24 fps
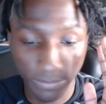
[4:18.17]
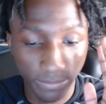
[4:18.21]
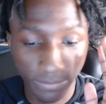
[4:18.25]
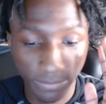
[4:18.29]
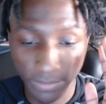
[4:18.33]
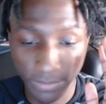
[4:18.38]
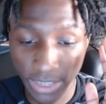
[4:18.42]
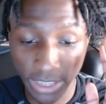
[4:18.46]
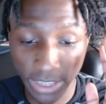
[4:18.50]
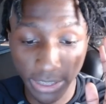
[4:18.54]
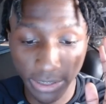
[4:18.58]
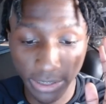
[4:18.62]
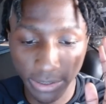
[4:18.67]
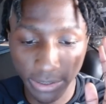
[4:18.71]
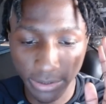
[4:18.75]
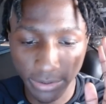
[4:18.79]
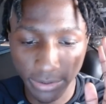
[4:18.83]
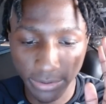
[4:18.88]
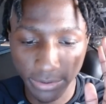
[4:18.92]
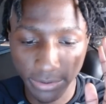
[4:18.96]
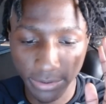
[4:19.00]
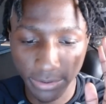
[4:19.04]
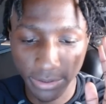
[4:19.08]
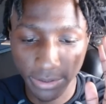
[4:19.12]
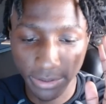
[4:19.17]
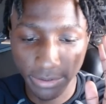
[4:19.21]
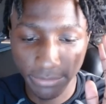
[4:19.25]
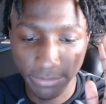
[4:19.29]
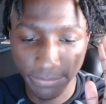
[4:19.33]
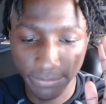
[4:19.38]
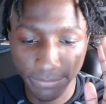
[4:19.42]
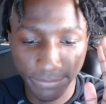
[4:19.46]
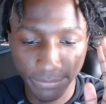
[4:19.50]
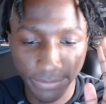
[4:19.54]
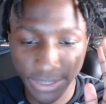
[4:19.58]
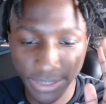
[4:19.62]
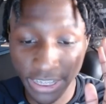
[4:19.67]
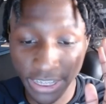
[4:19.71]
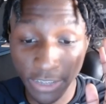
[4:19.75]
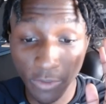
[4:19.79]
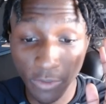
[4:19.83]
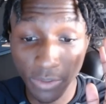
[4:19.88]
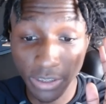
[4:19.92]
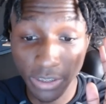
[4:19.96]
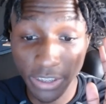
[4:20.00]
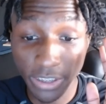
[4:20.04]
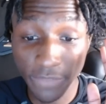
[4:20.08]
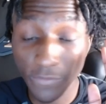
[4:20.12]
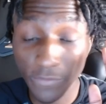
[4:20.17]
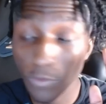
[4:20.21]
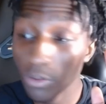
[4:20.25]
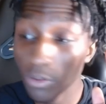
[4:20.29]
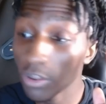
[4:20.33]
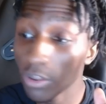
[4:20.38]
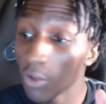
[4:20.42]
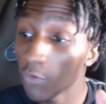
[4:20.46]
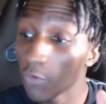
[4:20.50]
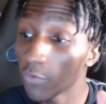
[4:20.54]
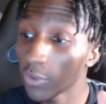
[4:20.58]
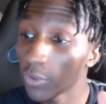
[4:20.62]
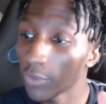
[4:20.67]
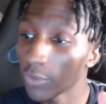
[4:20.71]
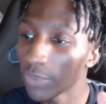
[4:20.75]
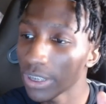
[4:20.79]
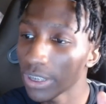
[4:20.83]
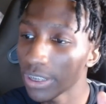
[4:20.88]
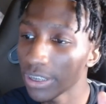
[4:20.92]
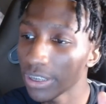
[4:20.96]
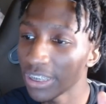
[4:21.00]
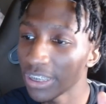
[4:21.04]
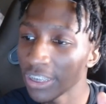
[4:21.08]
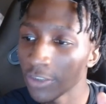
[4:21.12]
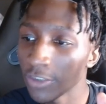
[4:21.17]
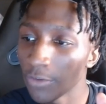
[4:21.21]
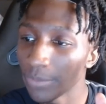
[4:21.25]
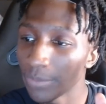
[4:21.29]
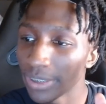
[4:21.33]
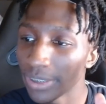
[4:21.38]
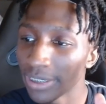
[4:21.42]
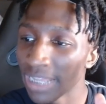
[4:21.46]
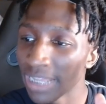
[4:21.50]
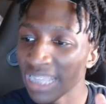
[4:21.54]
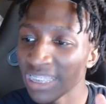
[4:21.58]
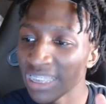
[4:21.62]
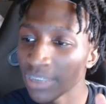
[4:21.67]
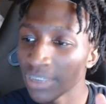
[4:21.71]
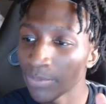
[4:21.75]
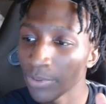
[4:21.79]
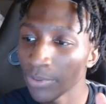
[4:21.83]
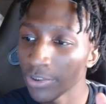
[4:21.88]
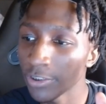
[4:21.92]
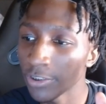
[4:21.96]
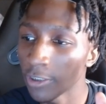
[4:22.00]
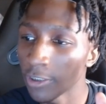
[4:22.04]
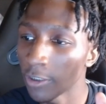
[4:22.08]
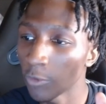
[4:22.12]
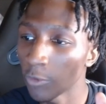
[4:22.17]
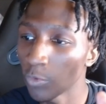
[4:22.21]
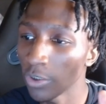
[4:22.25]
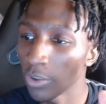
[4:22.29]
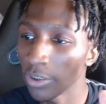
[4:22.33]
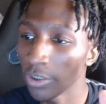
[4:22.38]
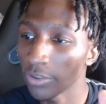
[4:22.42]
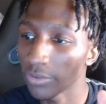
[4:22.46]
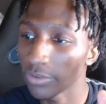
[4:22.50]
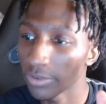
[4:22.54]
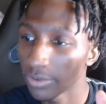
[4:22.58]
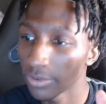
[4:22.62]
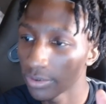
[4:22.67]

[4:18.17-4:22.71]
Nigga. She gonna leave you alone for the rest of it. She's gonna be the nicest person in the world.